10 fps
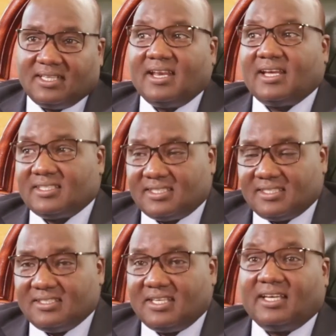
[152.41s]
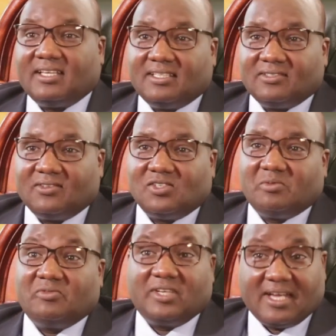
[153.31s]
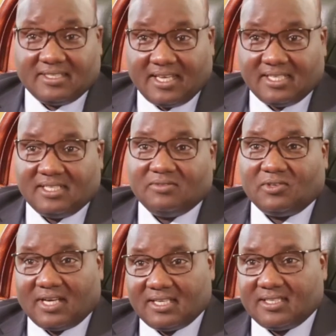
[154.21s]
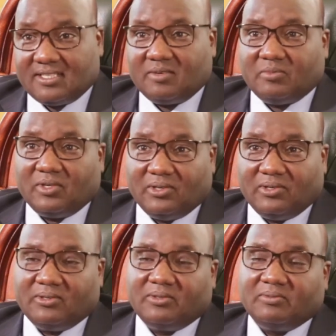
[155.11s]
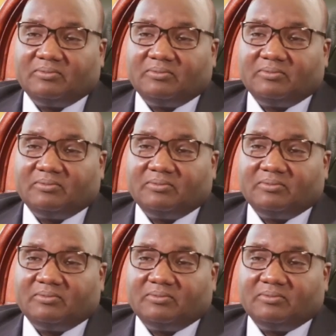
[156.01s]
the next decade is going to be very exciting for us at Kemboy Law.